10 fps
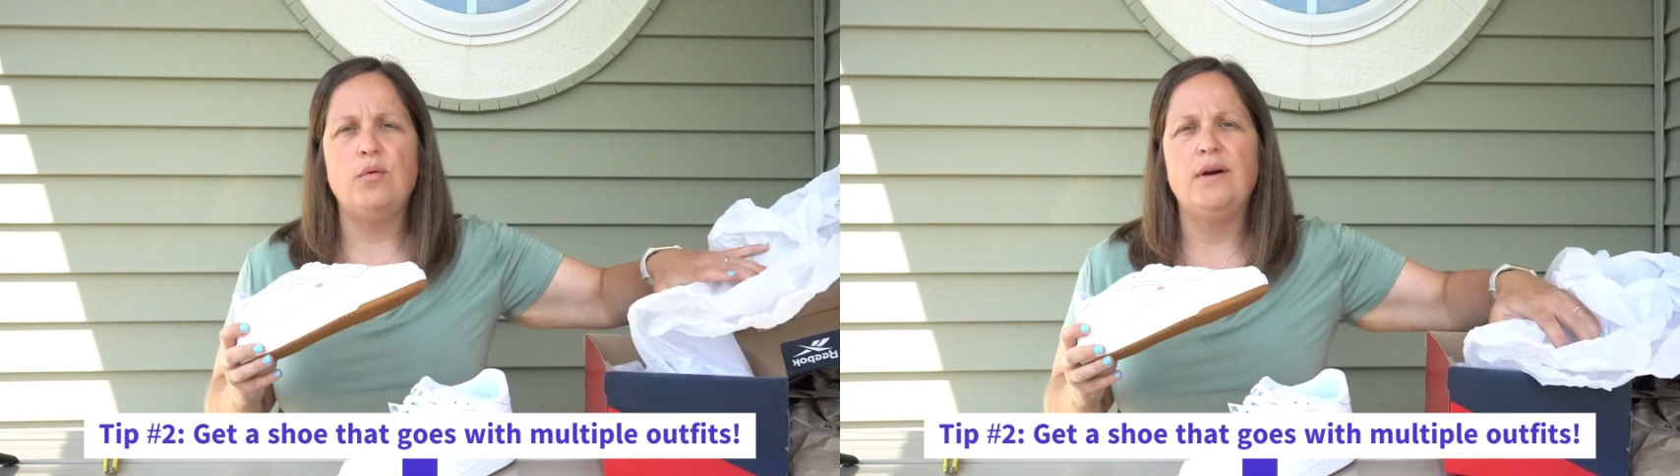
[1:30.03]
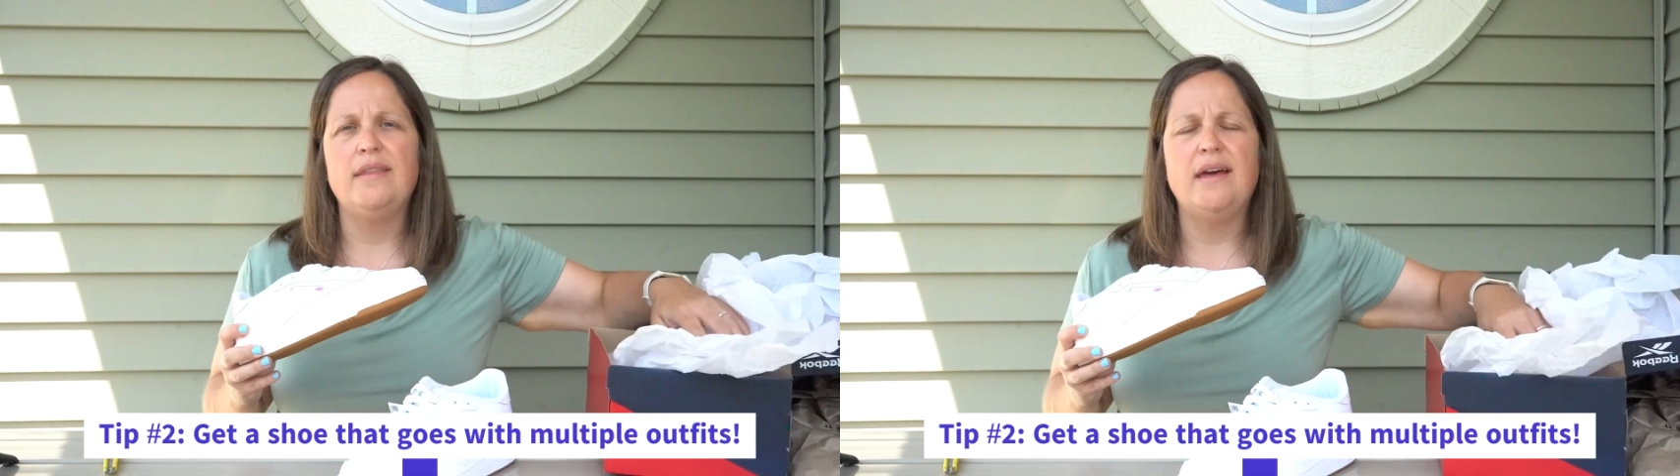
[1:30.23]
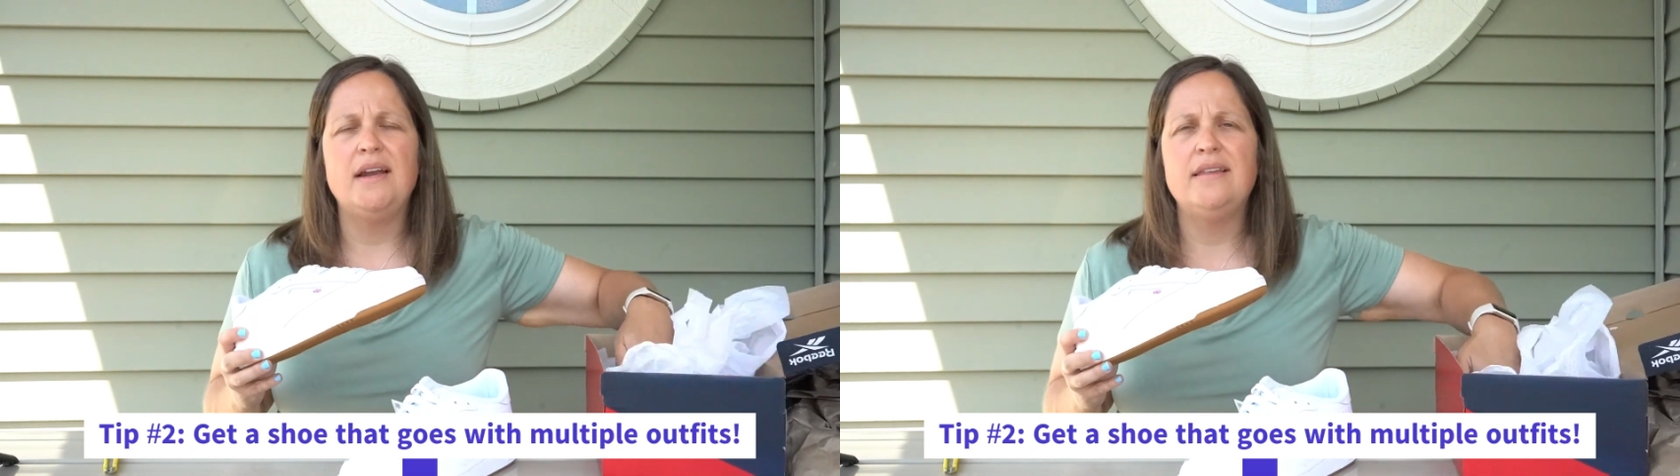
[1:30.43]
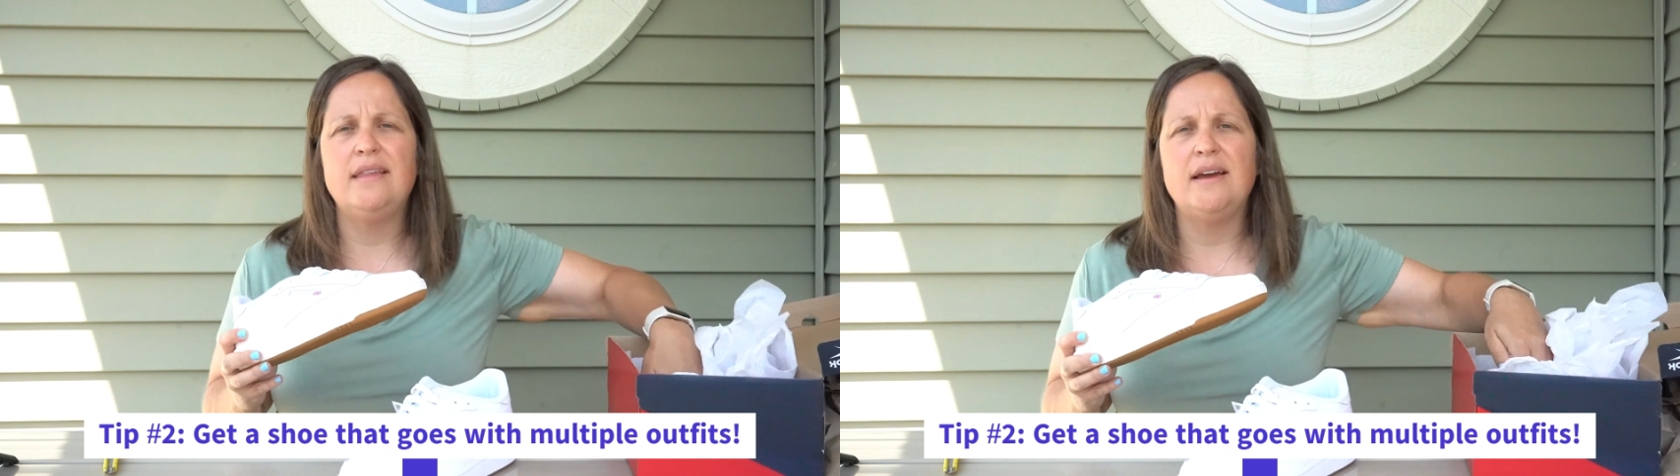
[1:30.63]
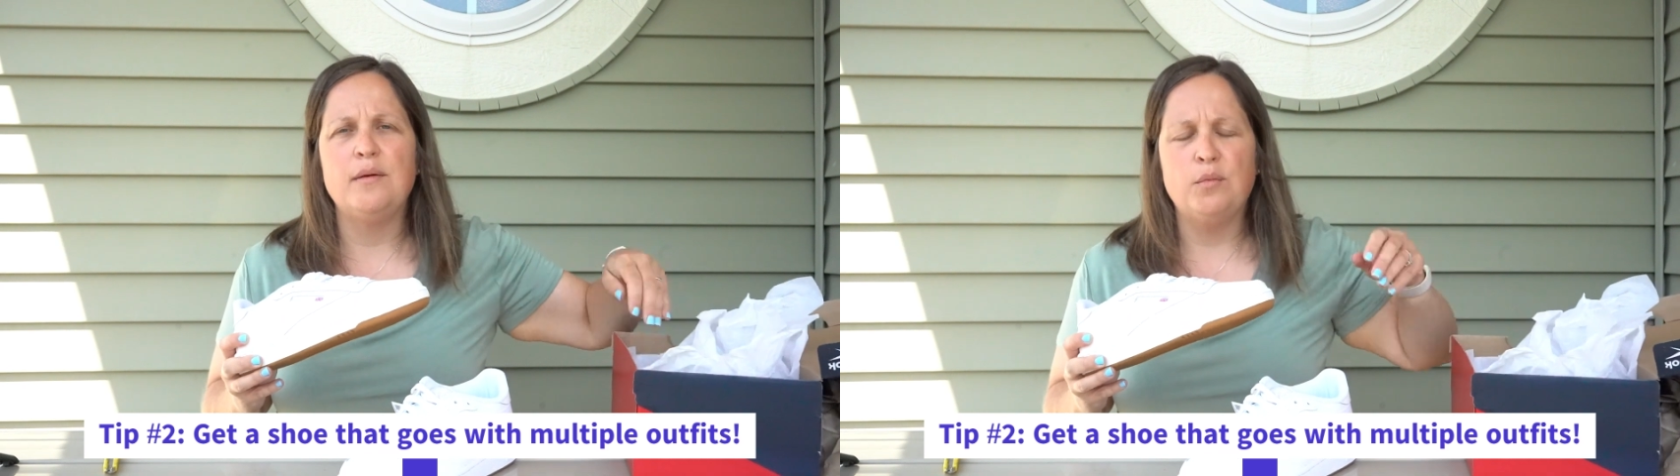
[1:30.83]
with
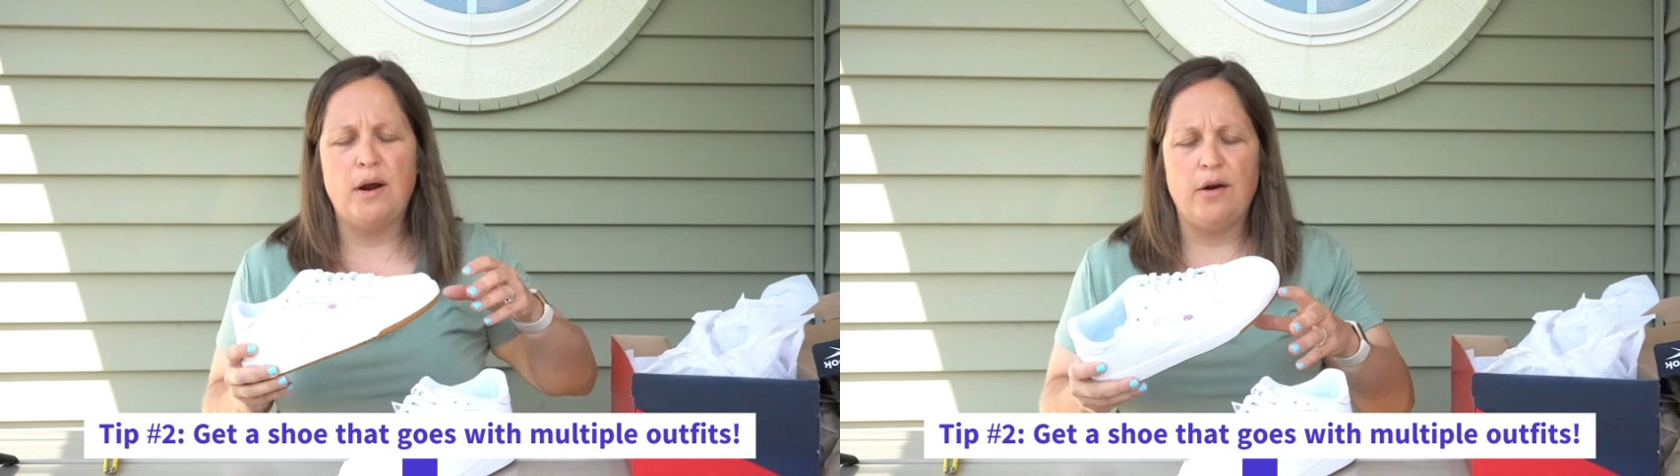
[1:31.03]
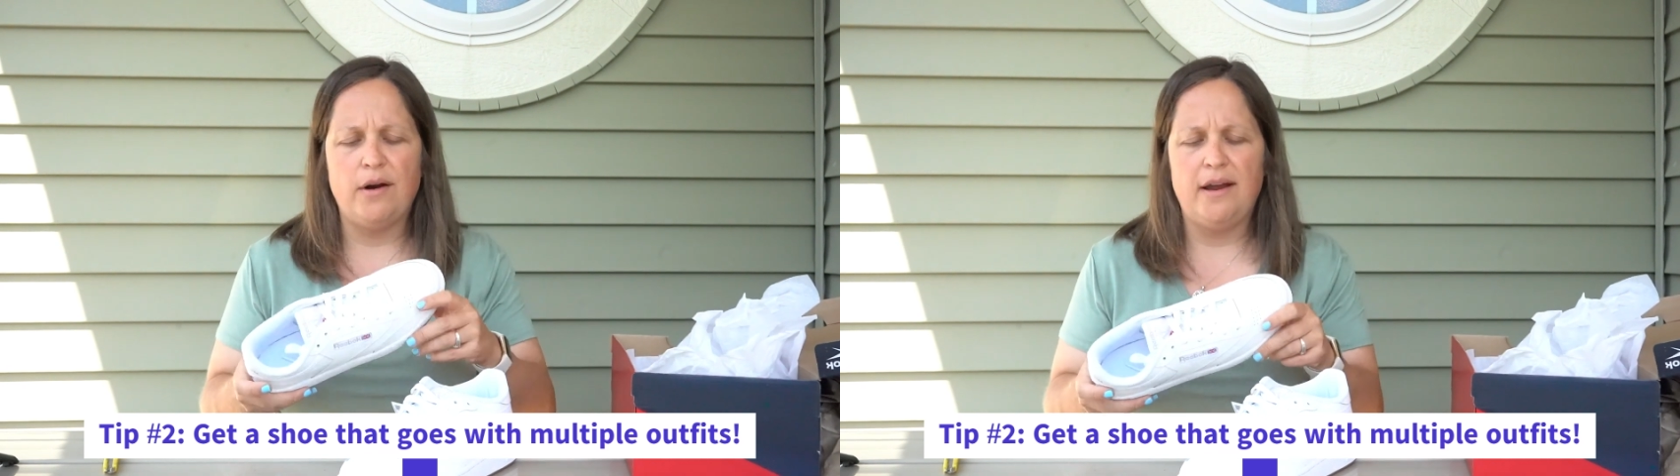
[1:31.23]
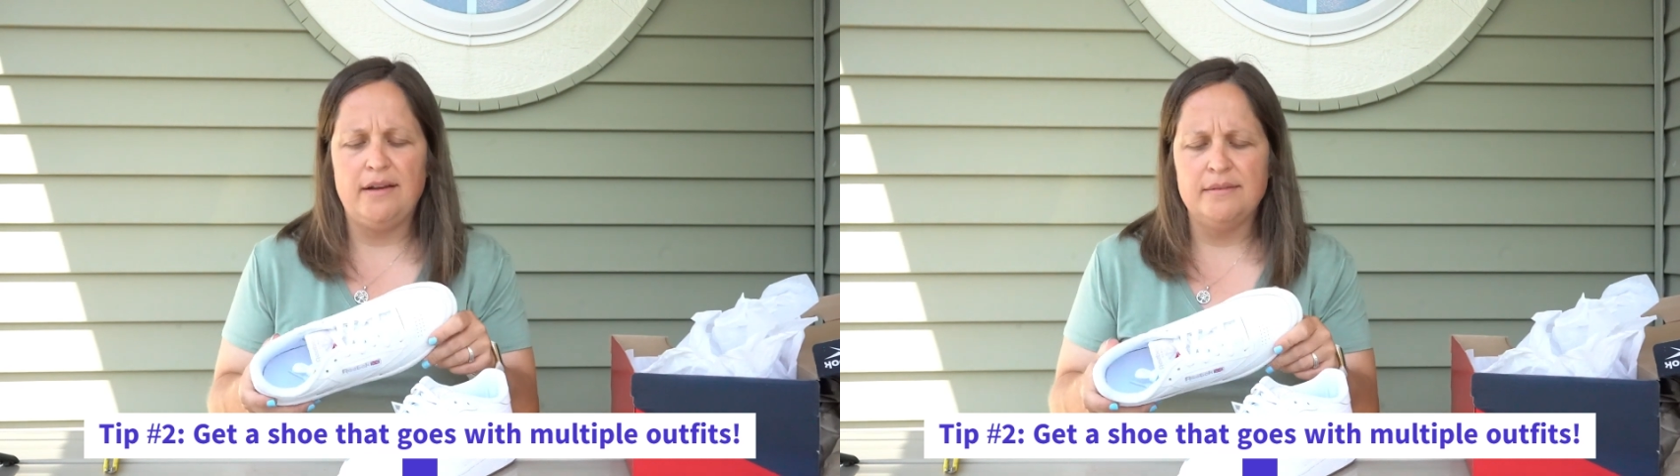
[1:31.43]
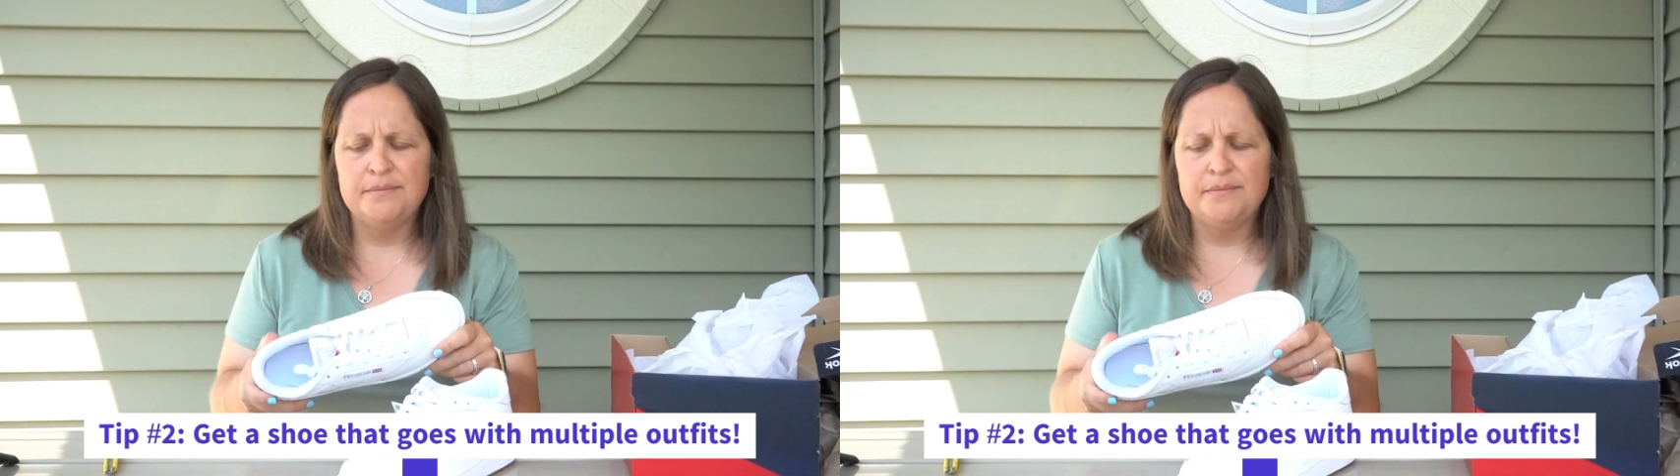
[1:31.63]
anything I'm wearing